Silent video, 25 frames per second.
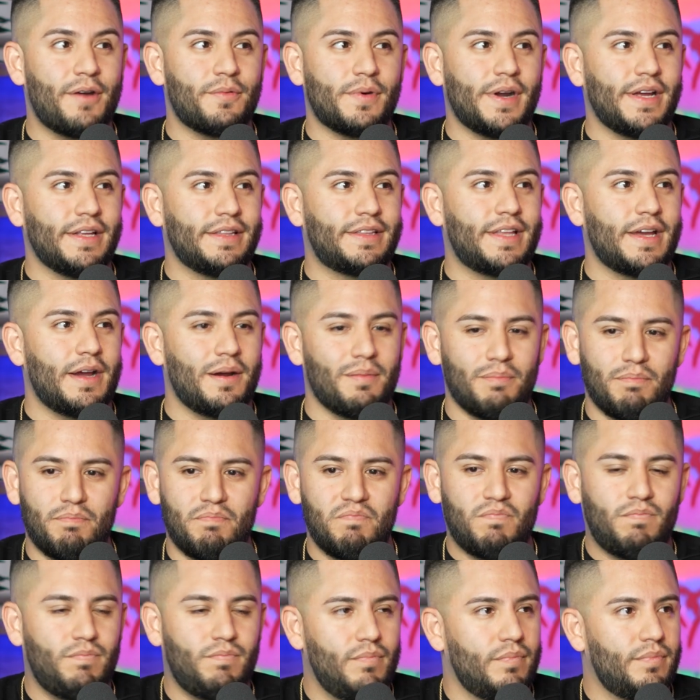right there,
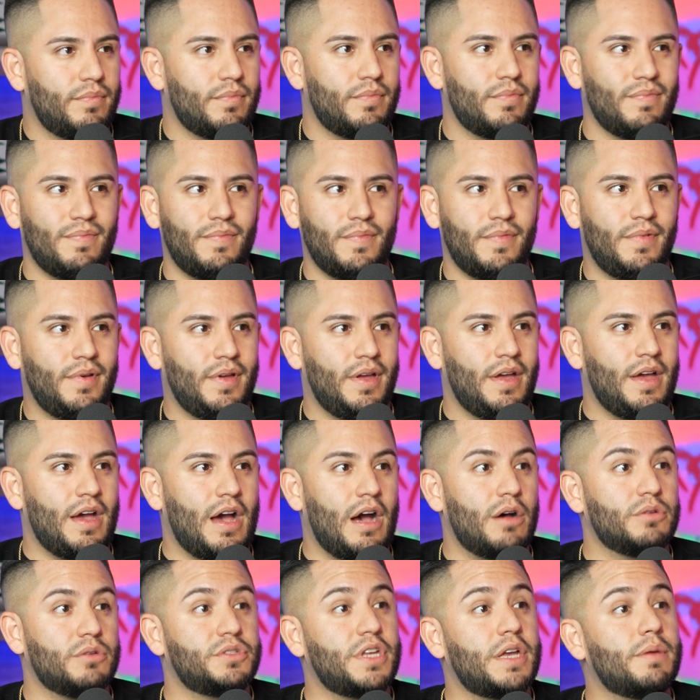
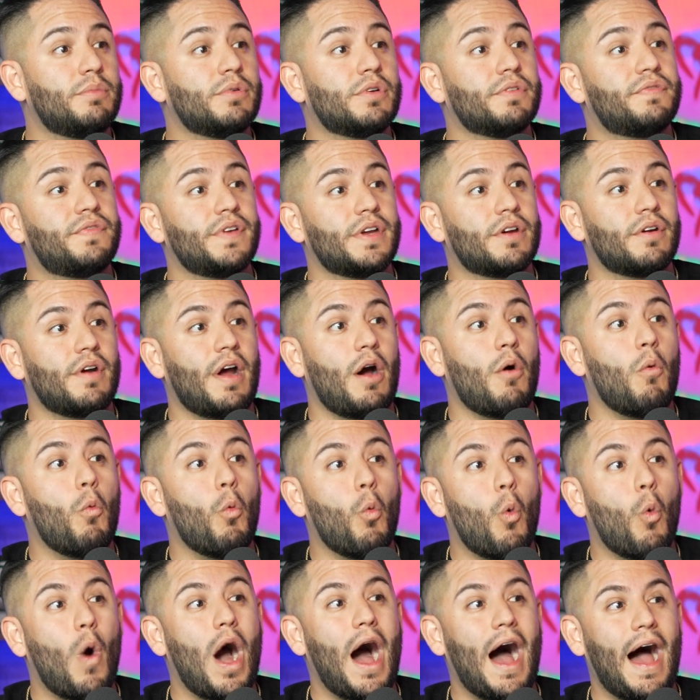I was able to figure out
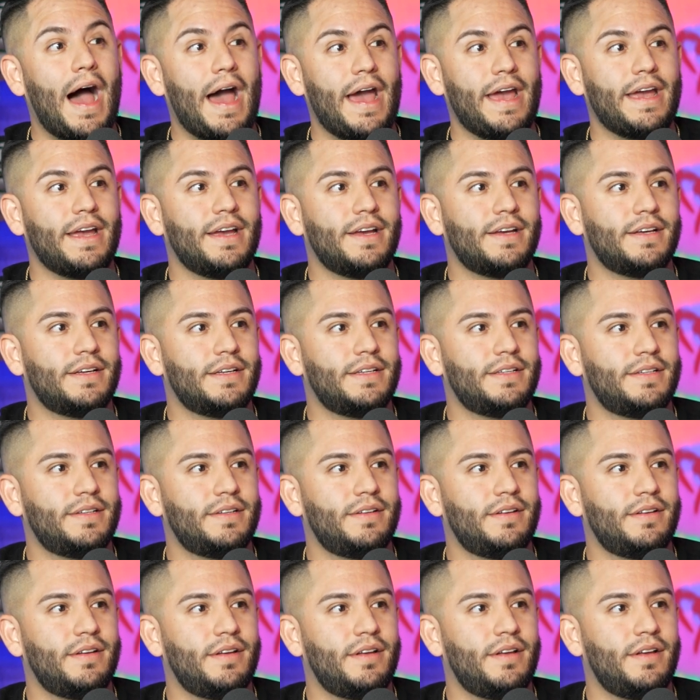why
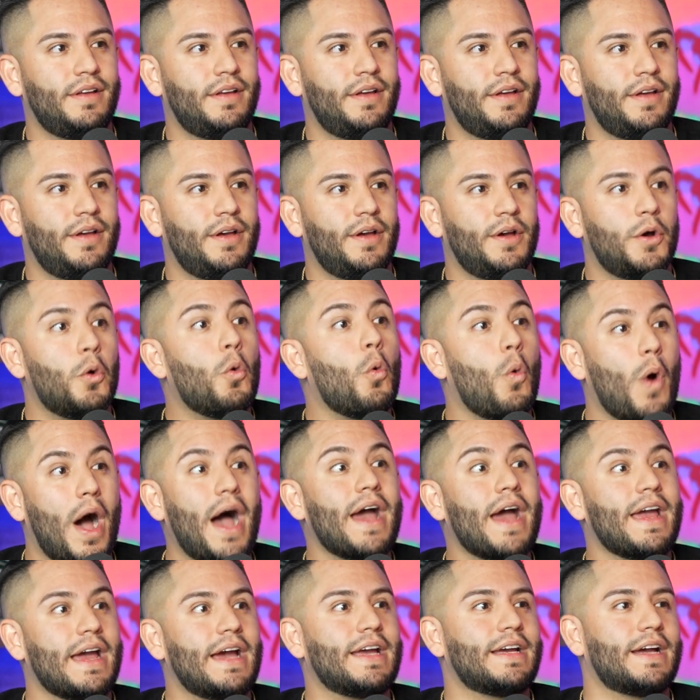
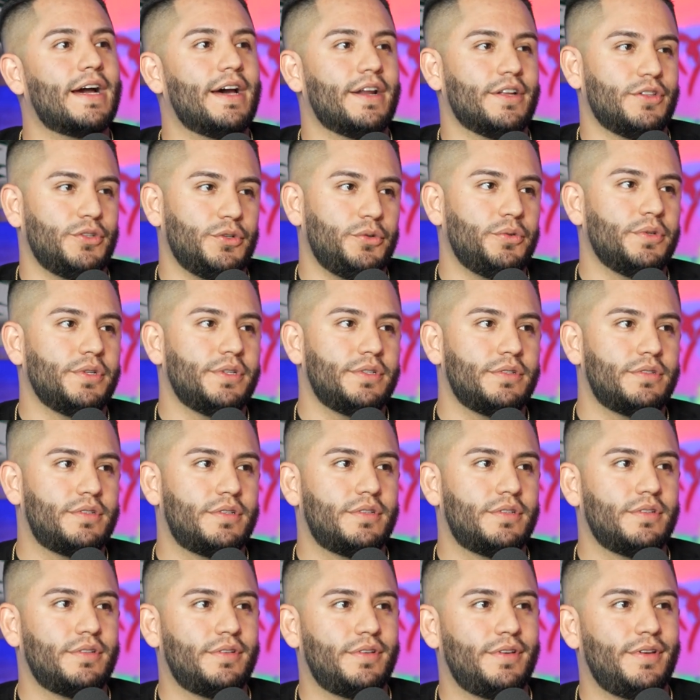I gotta do
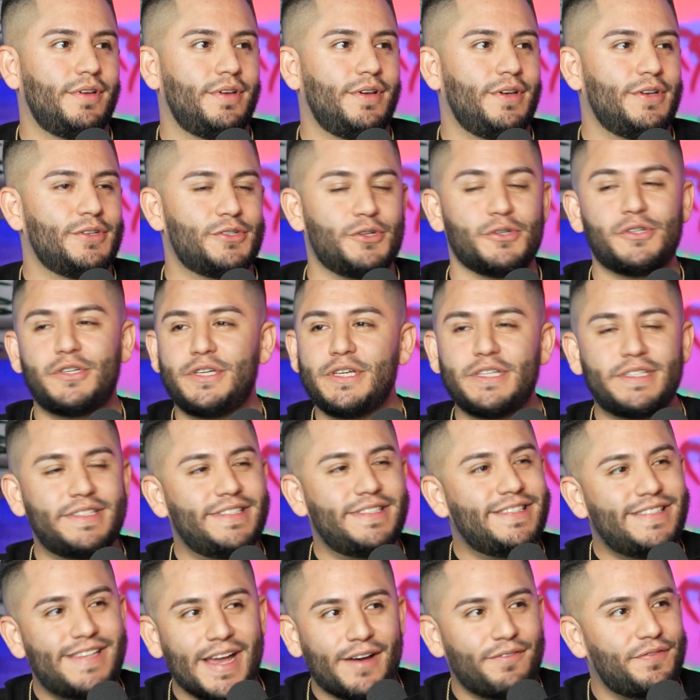this. So she's
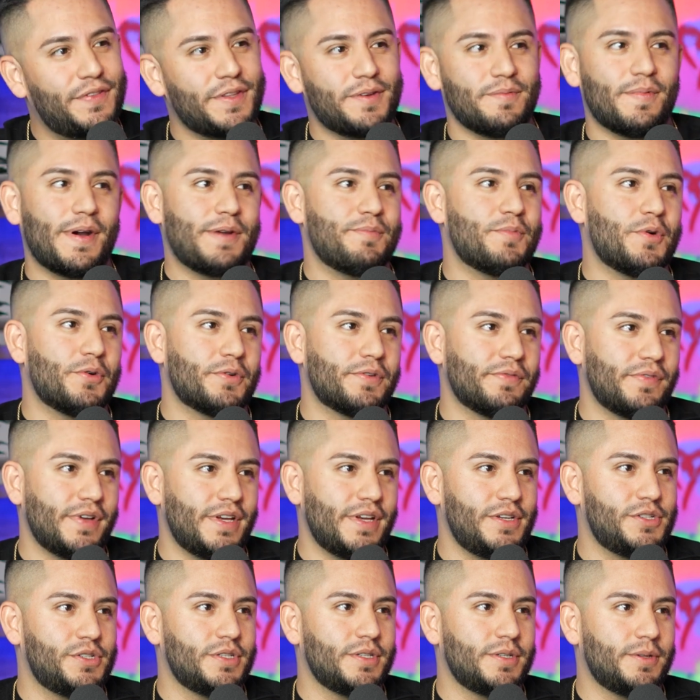definitely my
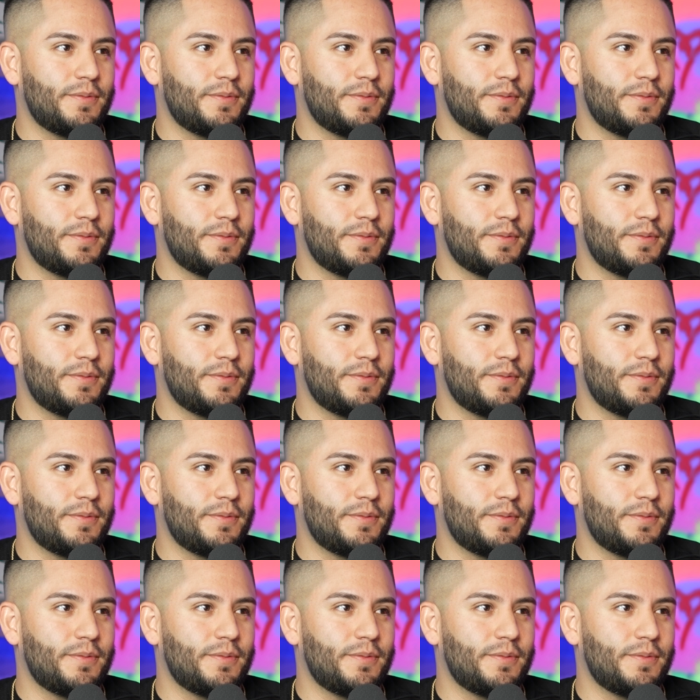motivation.